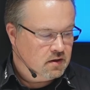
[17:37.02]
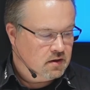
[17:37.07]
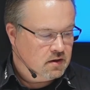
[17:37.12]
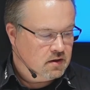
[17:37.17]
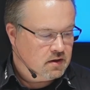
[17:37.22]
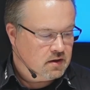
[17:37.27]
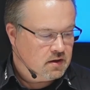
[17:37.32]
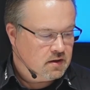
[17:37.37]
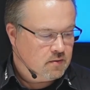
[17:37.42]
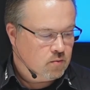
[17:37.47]

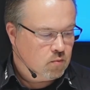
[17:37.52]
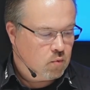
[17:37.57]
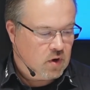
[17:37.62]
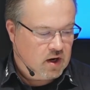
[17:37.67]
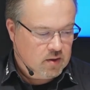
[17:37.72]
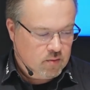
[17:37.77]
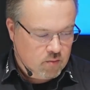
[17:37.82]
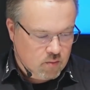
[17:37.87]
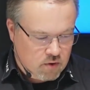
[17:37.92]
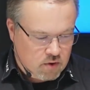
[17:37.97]

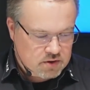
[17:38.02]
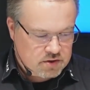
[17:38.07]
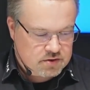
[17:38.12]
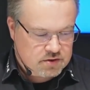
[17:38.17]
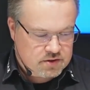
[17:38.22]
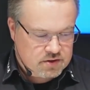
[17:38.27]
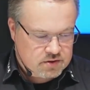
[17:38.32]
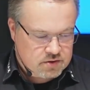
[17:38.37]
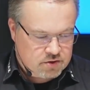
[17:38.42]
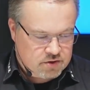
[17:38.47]
One more
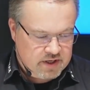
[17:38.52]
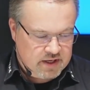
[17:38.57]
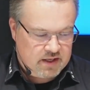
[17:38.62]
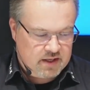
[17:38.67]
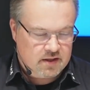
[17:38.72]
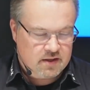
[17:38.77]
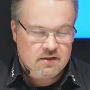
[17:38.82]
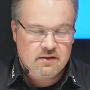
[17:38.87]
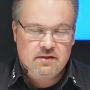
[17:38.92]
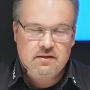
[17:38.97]

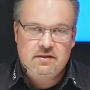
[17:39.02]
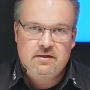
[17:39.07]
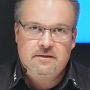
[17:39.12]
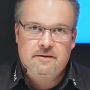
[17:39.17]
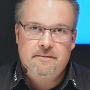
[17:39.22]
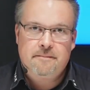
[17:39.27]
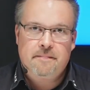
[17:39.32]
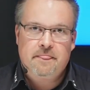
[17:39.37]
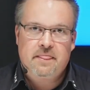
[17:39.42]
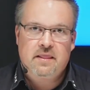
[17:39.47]
trick
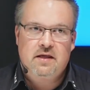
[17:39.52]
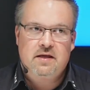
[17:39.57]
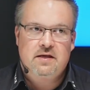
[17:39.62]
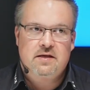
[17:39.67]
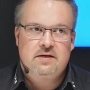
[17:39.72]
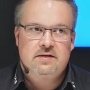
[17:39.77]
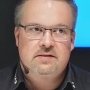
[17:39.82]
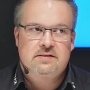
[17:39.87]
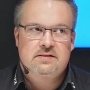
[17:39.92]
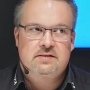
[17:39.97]

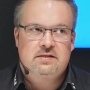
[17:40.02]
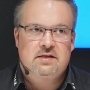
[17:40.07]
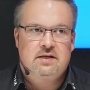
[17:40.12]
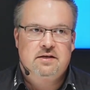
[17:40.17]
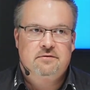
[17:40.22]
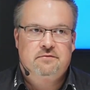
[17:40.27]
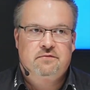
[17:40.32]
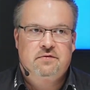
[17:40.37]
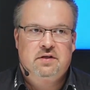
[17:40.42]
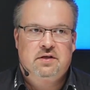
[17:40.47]
is
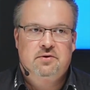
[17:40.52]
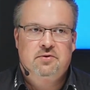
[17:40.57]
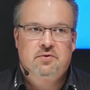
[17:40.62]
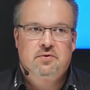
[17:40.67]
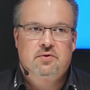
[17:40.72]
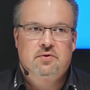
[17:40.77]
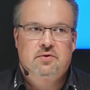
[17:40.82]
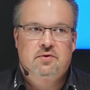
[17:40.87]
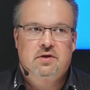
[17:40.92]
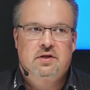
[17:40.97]
if
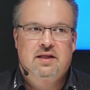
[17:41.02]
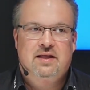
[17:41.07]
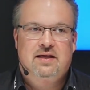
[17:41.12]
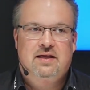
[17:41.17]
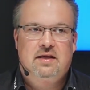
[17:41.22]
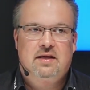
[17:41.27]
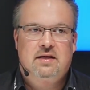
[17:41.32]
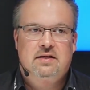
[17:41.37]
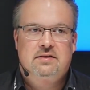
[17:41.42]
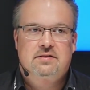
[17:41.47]
you
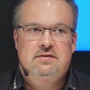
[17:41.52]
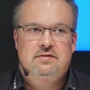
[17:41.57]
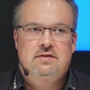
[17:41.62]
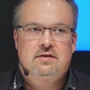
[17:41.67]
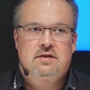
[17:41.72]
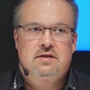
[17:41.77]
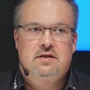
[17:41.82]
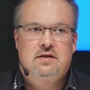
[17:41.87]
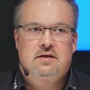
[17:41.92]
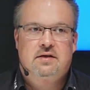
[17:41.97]
heat
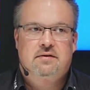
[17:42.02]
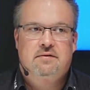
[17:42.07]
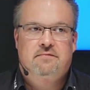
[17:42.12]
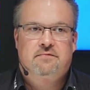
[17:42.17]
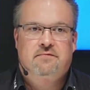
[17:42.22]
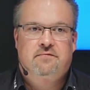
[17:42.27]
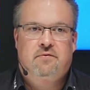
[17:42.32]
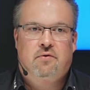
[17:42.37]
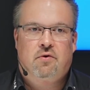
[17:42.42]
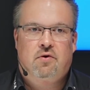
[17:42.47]
the
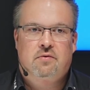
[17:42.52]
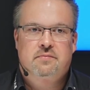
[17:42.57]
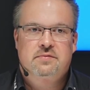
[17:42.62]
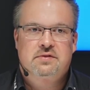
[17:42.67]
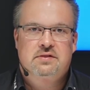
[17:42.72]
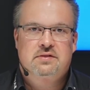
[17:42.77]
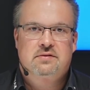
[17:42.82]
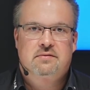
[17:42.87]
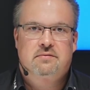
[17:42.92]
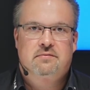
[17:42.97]

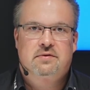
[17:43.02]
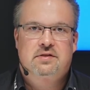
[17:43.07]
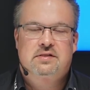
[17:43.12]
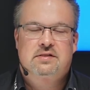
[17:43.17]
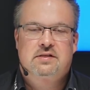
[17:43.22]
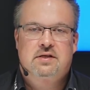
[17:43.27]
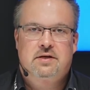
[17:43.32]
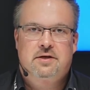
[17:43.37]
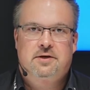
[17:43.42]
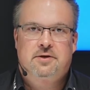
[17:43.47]
forms with
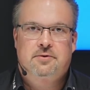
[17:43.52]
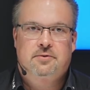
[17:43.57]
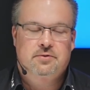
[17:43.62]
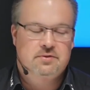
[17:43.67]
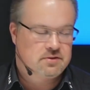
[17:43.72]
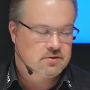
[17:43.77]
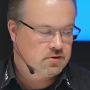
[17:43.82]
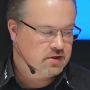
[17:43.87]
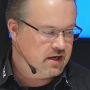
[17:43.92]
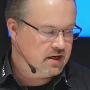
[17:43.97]
silicone,
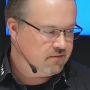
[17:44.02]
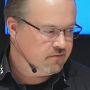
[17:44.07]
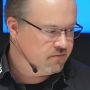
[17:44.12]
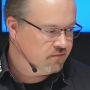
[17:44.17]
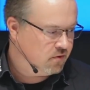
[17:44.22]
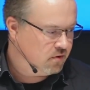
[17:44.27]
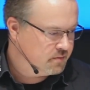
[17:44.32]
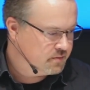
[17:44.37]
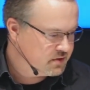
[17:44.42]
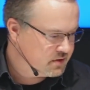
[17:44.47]
the ready
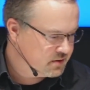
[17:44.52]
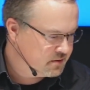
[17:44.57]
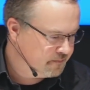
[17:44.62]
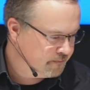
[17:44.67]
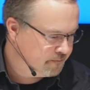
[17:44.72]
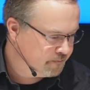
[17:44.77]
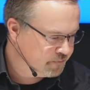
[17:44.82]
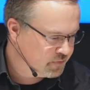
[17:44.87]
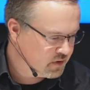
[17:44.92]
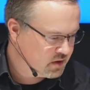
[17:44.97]
forms,
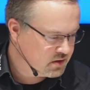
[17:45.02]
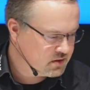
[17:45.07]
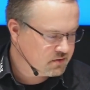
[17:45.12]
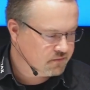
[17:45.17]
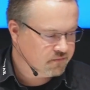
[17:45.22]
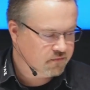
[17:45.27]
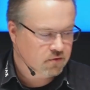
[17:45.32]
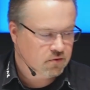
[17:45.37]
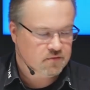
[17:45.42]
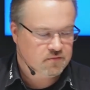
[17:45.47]
the
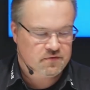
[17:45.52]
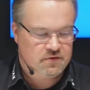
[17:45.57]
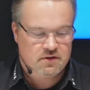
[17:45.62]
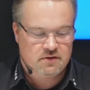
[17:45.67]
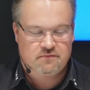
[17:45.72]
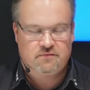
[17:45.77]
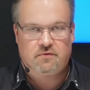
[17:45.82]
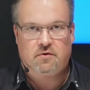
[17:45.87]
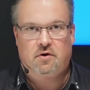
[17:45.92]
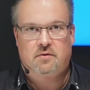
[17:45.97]
full-filled
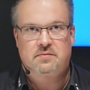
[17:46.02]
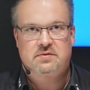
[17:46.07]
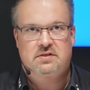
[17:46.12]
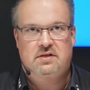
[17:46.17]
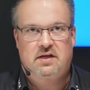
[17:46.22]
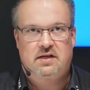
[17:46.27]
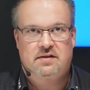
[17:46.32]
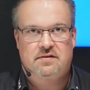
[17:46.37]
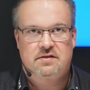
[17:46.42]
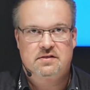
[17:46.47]
forms
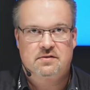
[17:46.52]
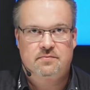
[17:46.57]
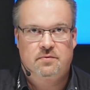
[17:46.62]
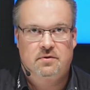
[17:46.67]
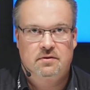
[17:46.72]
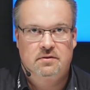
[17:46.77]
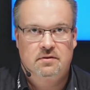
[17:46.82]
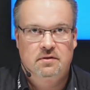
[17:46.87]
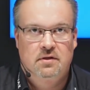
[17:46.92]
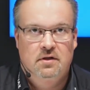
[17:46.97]
like this
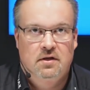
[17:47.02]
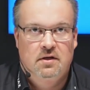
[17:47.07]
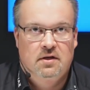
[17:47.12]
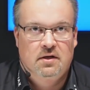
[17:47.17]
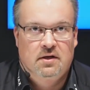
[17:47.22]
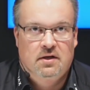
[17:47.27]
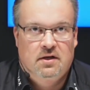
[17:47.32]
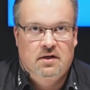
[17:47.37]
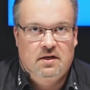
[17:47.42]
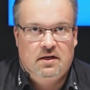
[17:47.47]
one,
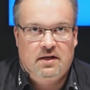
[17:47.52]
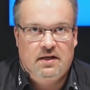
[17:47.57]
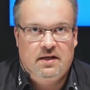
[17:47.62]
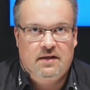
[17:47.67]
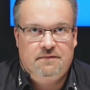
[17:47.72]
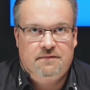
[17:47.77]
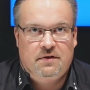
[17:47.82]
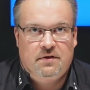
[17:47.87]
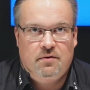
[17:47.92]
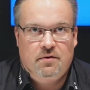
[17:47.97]

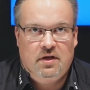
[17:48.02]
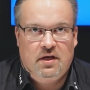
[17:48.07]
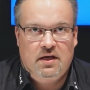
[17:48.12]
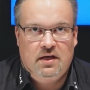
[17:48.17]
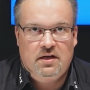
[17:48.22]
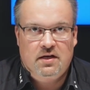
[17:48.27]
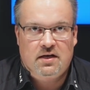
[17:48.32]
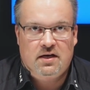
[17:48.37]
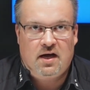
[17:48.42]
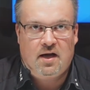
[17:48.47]
if you heat
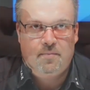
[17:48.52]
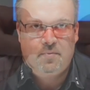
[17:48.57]
it up